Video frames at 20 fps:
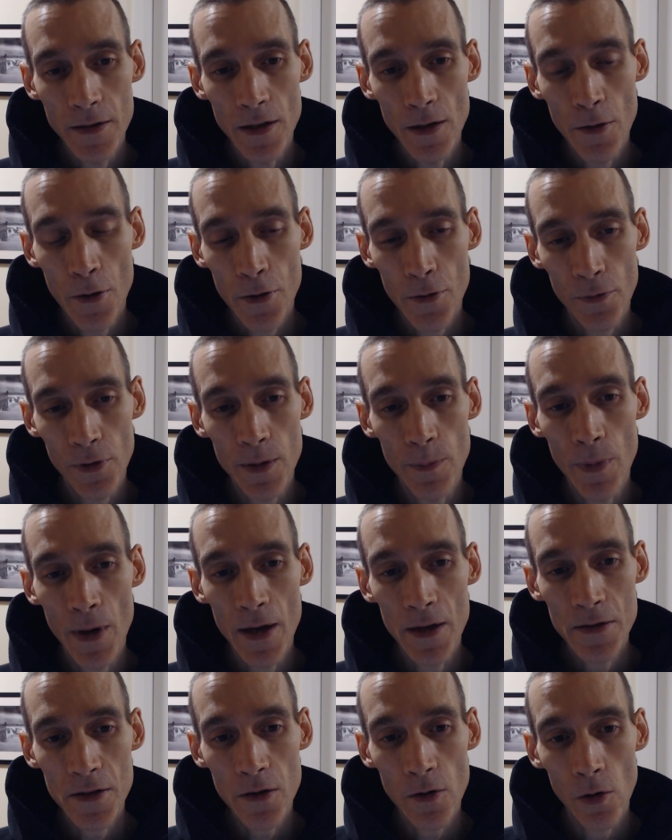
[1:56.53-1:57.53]
3
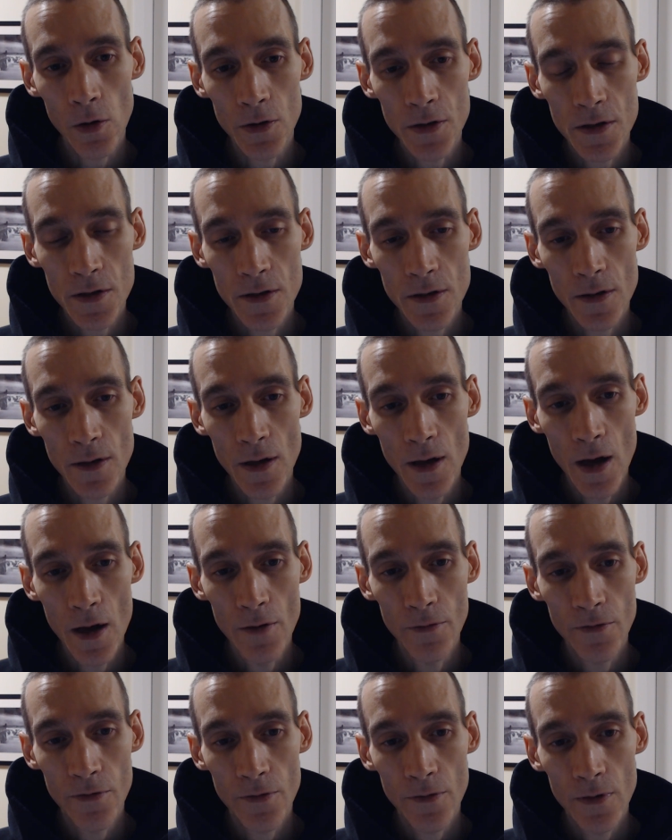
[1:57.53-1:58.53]
base coats
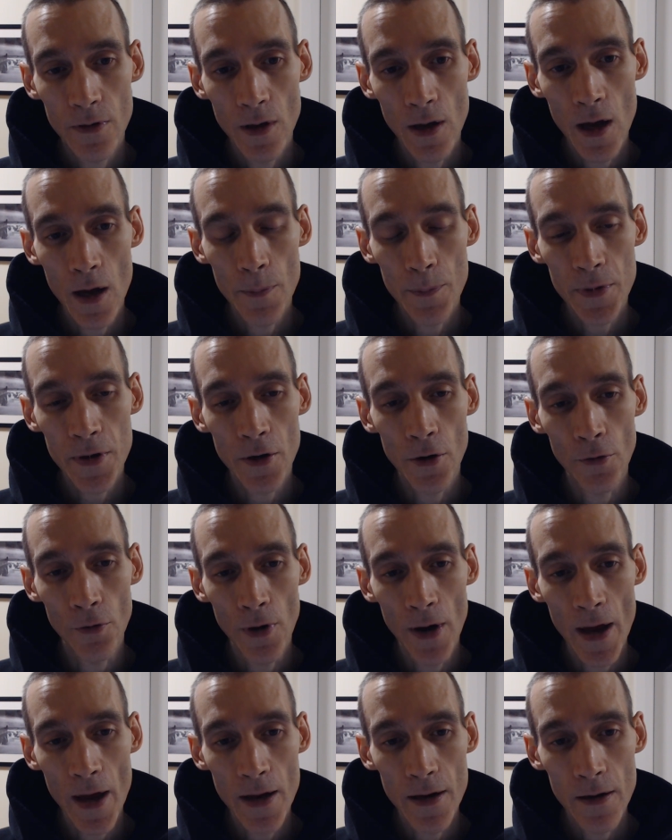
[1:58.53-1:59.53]
of pure
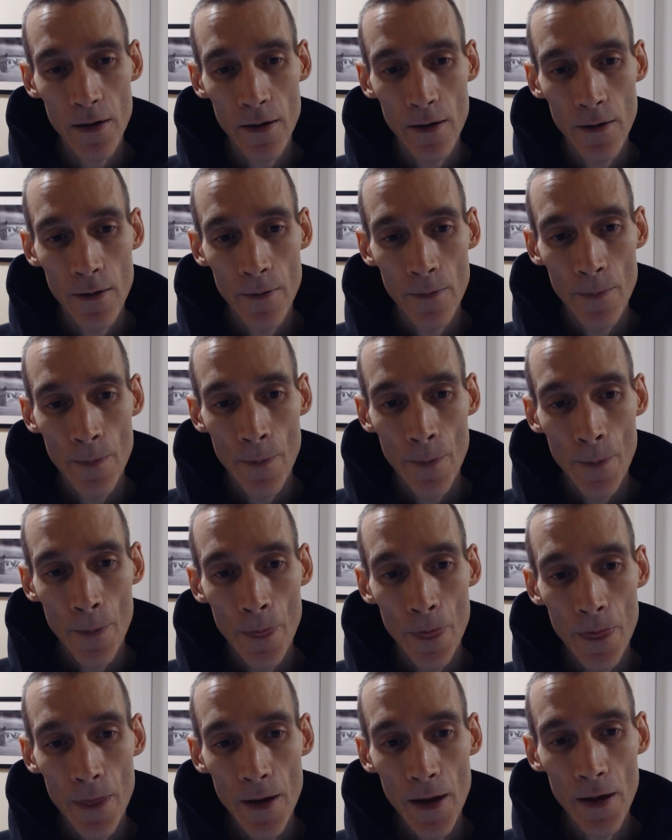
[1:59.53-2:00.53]
red,
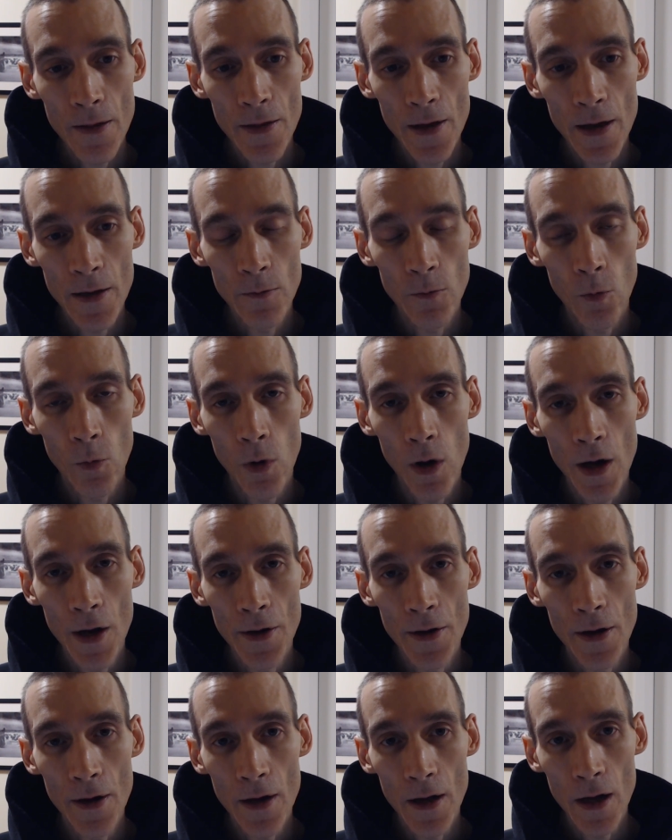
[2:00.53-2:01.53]
and then
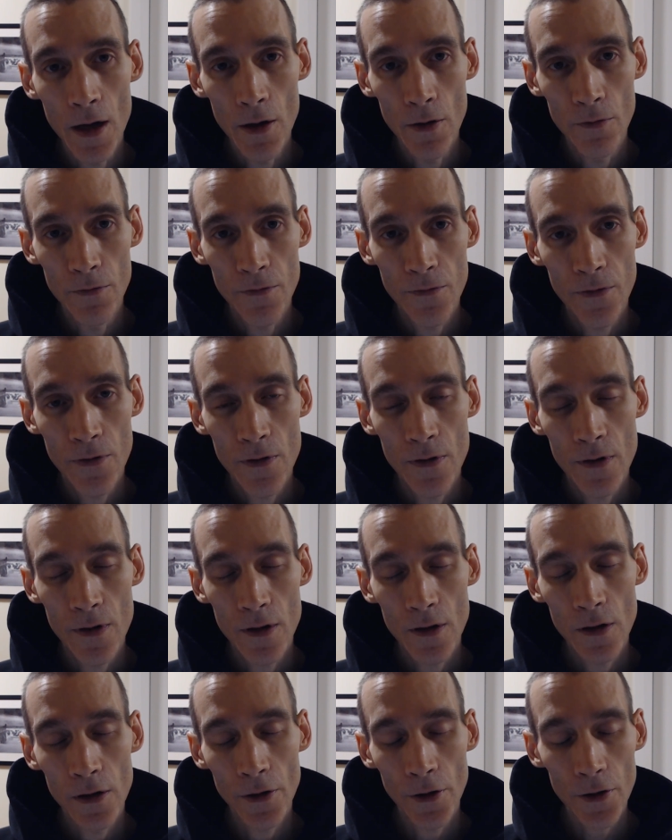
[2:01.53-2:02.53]
1 of
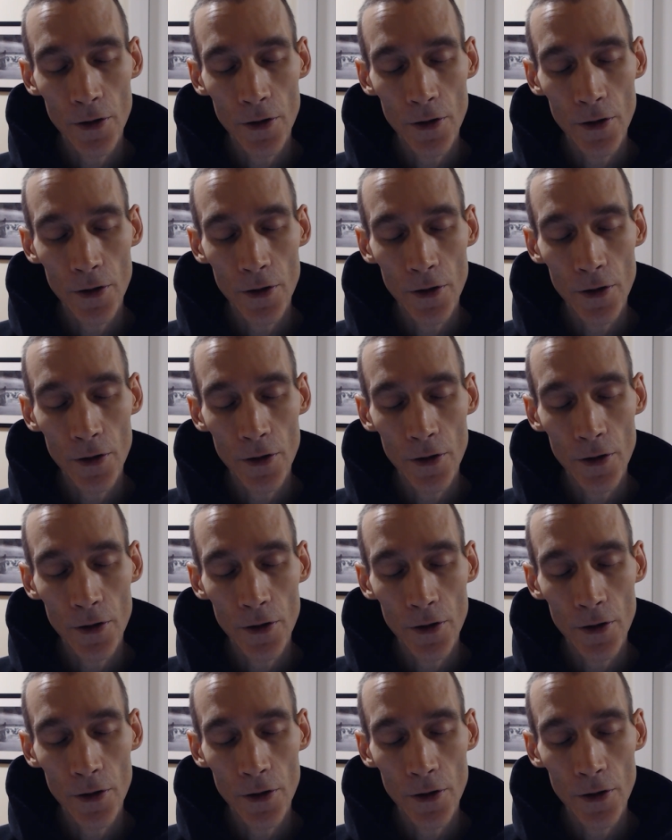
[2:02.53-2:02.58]
clear